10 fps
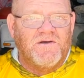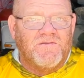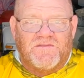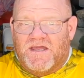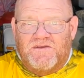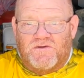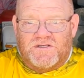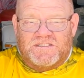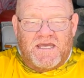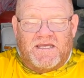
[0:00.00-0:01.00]
Then you
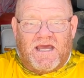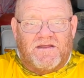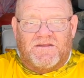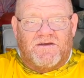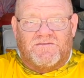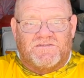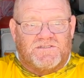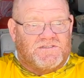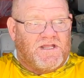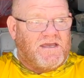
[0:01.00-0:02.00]
can take it out there
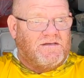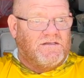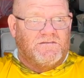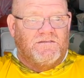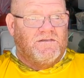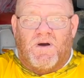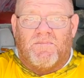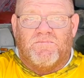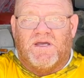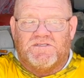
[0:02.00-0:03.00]
just like a
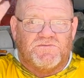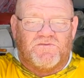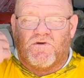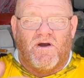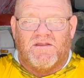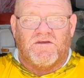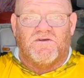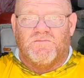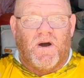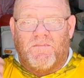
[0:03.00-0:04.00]
popping bait you'd throw out there
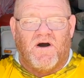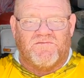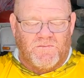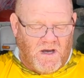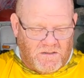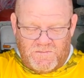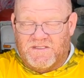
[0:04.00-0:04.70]
and you pop off the bottom.